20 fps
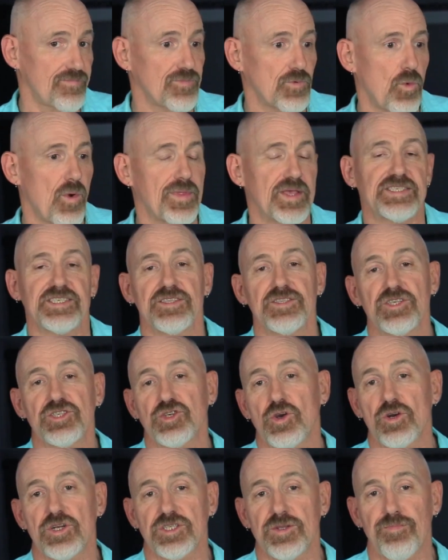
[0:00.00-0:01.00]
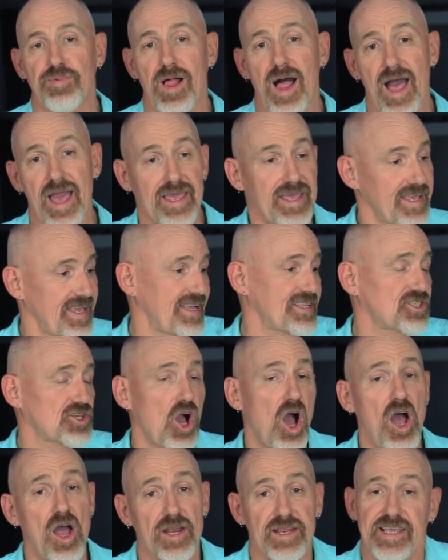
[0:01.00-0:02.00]
the one that's in the shortest supply, it's
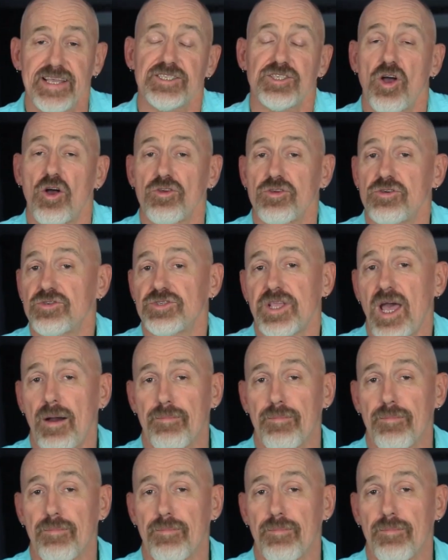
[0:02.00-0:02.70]
gone. It's all used